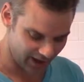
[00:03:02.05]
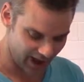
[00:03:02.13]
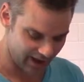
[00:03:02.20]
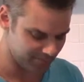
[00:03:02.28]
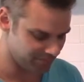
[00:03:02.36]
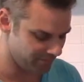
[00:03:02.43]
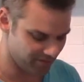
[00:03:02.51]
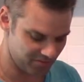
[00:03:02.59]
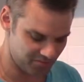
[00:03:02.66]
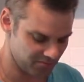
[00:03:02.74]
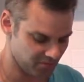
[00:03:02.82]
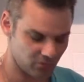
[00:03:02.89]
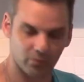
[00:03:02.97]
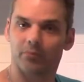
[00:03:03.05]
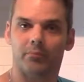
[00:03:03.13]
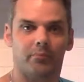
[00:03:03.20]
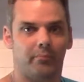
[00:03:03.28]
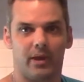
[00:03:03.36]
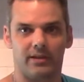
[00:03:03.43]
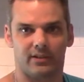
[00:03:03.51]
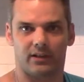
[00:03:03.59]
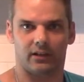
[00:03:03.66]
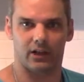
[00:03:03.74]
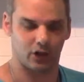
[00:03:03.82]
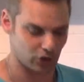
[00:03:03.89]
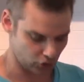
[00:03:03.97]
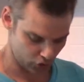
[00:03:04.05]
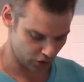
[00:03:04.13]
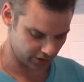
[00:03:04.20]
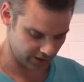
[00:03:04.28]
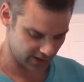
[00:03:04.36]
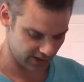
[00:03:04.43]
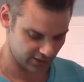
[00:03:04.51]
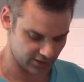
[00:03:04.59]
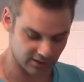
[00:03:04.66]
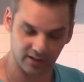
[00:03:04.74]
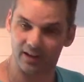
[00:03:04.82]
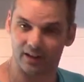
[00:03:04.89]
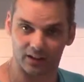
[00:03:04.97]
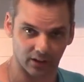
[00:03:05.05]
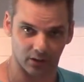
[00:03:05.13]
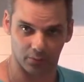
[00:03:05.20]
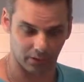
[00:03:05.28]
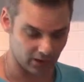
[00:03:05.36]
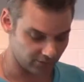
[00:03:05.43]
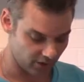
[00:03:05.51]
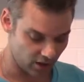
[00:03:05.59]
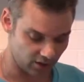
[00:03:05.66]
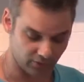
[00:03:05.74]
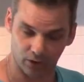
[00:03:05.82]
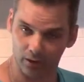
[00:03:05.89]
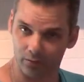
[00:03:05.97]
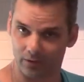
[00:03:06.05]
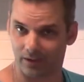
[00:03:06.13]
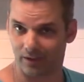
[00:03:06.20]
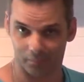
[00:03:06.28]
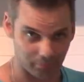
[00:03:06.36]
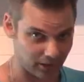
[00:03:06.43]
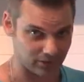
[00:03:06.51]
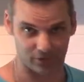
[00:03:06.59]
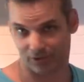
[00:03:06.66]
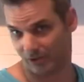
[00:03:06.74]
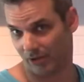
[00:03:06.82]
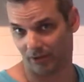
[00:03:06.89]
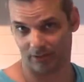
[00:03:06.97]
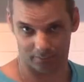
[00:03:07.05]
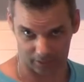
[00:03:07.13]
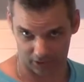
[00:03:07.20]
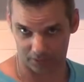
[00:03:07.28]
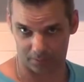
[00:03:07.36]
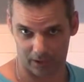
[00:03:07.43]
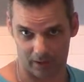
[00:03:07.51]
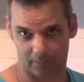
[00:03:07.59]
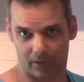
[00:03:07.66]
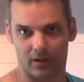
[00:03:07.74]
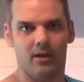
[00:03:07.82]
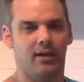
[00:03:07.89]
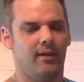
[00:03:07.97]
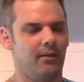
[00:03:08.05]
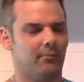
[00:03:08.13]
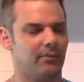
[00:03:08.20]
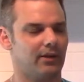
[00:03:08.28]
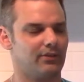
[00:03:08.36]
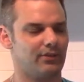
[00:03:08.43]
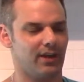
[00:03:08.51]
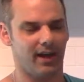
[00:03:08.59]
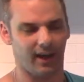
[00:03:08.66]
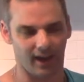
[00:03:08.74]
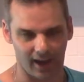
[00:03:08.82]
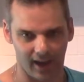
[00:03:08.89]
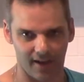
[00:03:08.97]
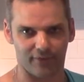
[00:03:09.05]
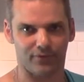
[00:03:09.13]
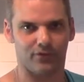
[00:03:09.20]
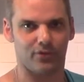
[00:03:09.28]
I basically cook these in a little bit of olive oil with a pinch of salt and pinch of pepper because you have